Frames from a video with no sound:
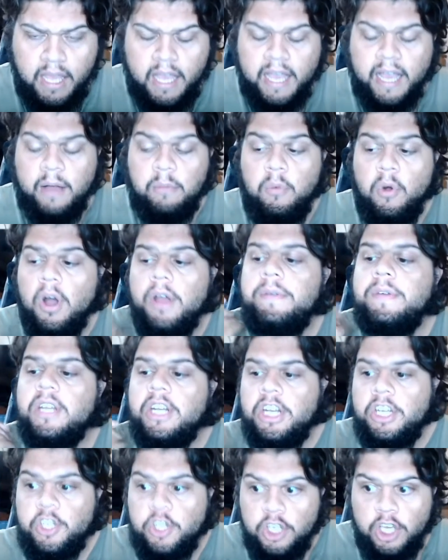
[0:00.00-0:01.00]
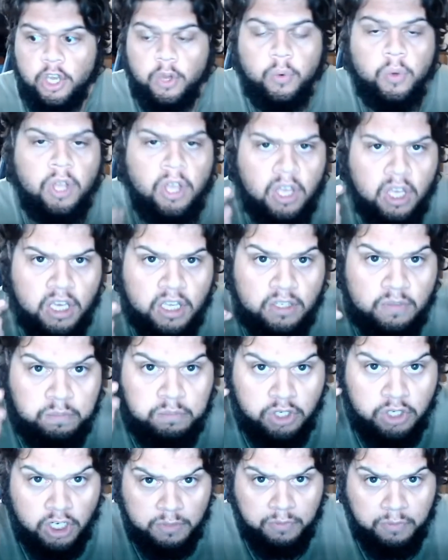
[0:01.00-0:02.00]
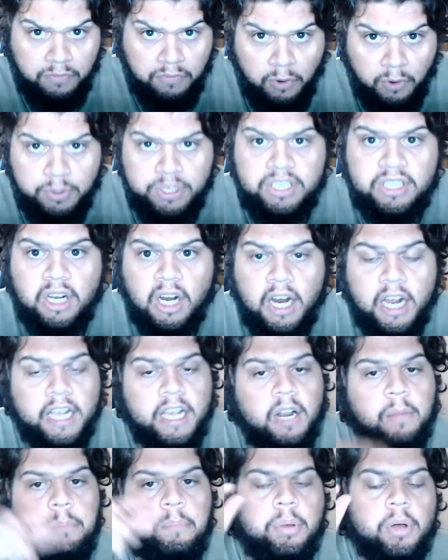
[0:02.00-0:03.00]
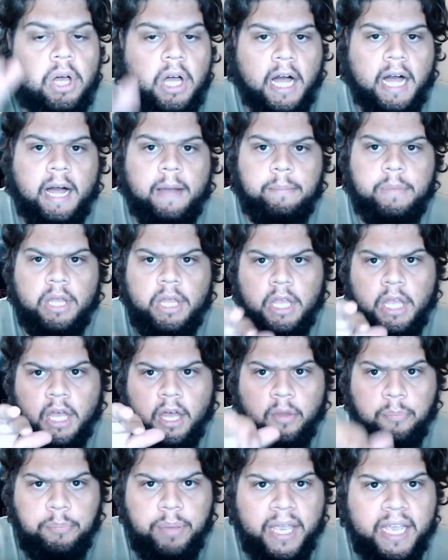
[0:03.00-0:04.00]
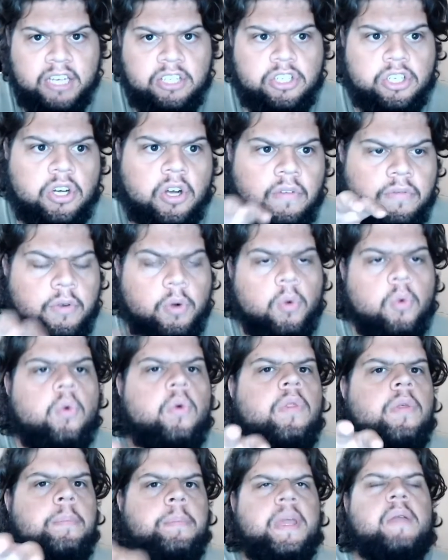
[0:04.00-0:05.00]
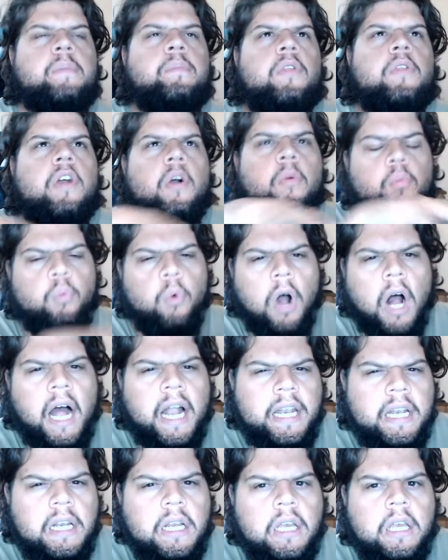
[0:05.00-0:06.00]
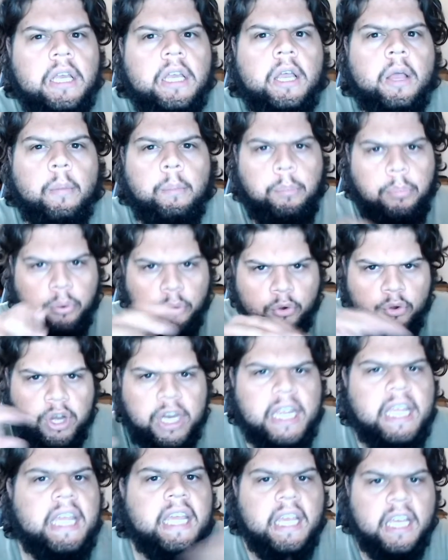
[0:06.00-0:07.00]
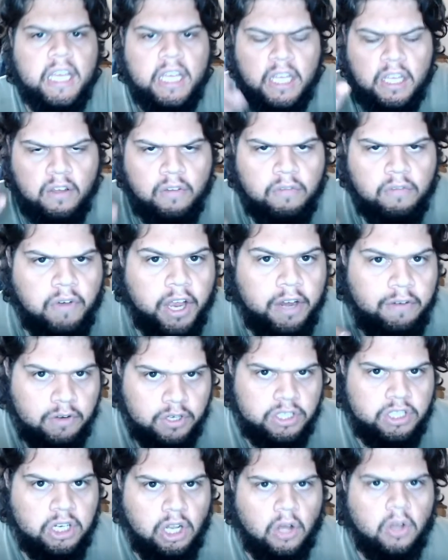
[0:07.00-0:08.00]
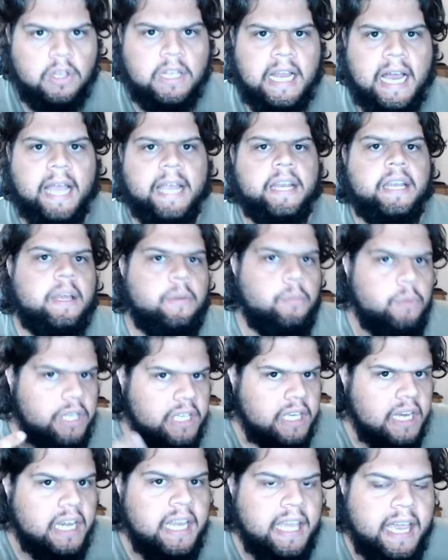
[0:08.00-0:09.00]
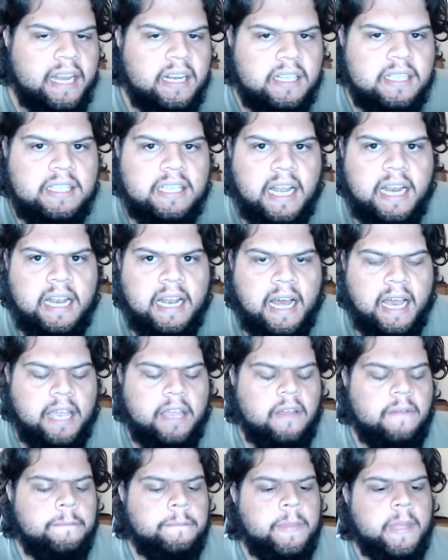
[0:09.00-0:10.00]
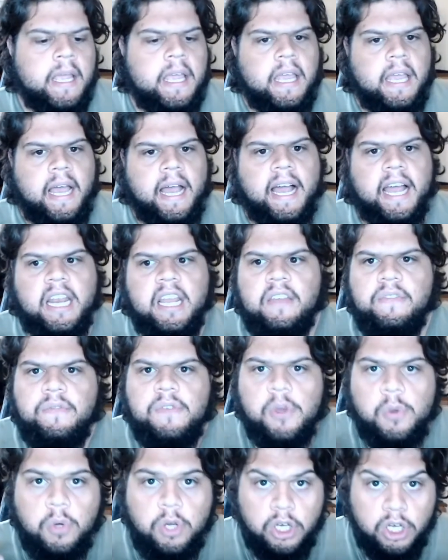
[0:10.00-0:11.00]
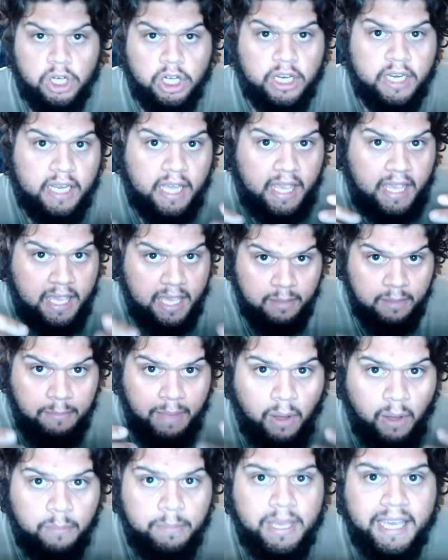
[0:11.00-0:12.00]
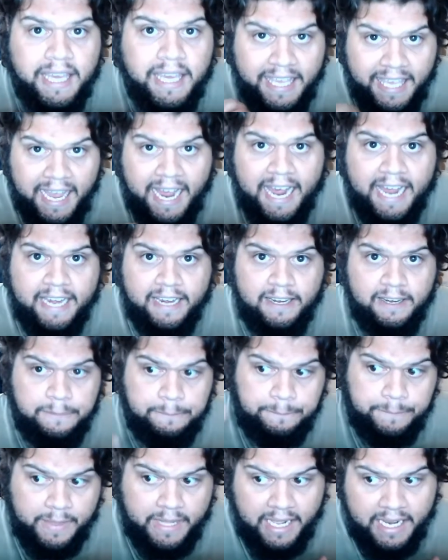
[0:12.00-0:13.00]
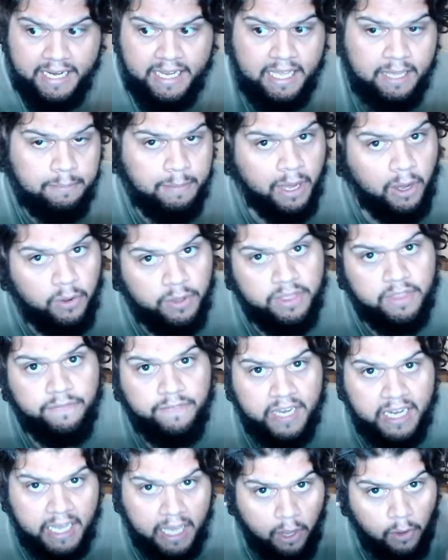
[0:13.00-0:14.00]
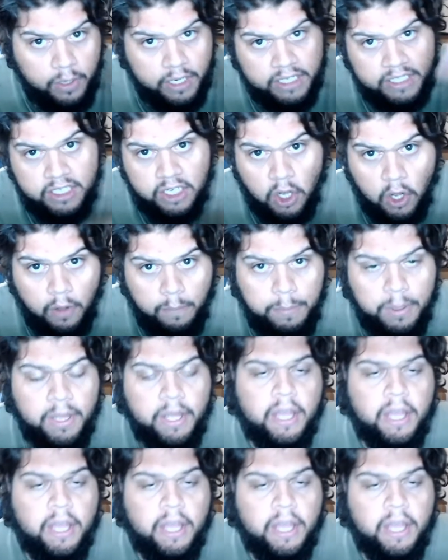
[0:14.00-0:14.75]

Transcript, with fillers: And what I'm going to do is just before we start I'm going to put up a picture of all the people that won pre-virus lockdown that we didn't get to send out. And if you could email me again at the email in the video at the top